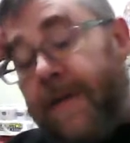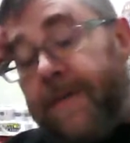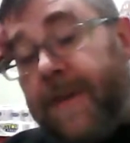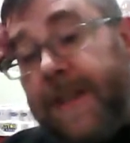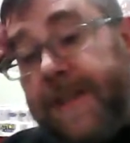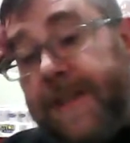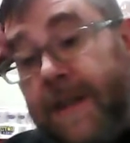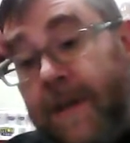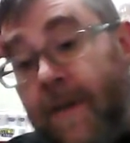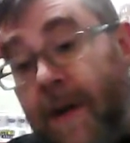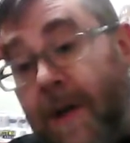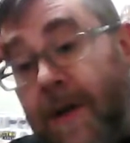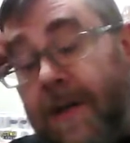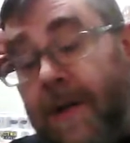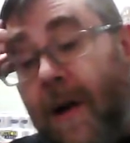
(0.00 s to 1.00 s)
feeds into
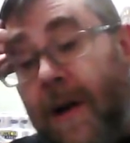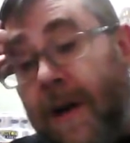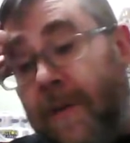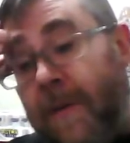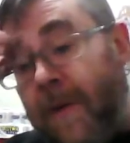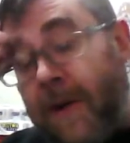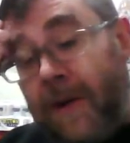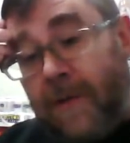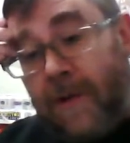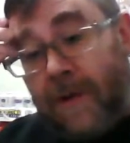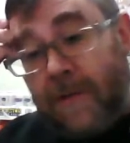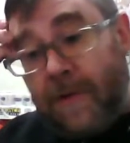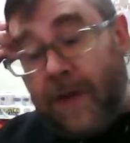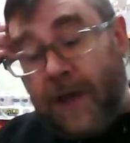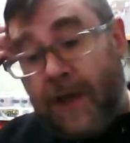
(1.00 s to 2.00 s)
what you
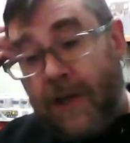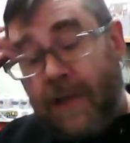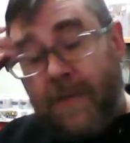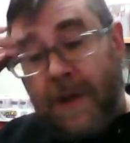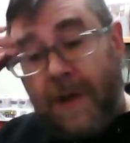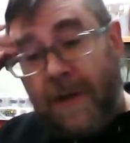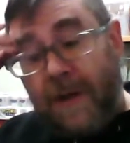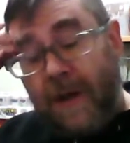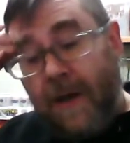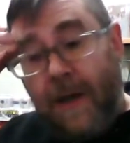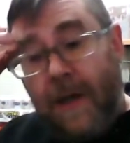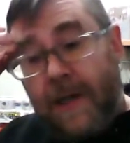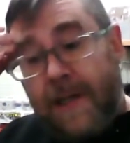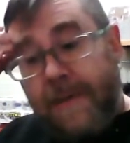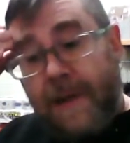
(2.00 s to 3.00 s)
were going to do. Maybe
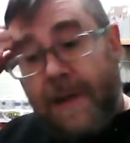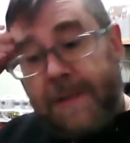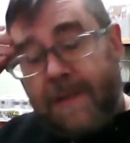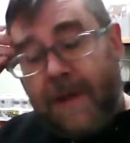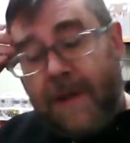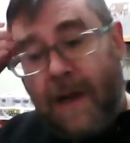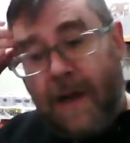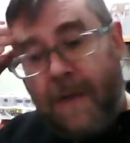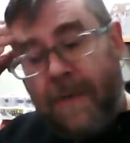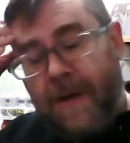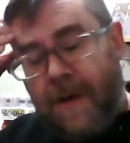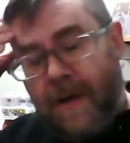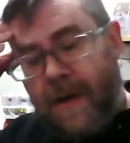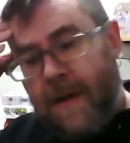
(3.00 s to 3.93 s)
spend some time in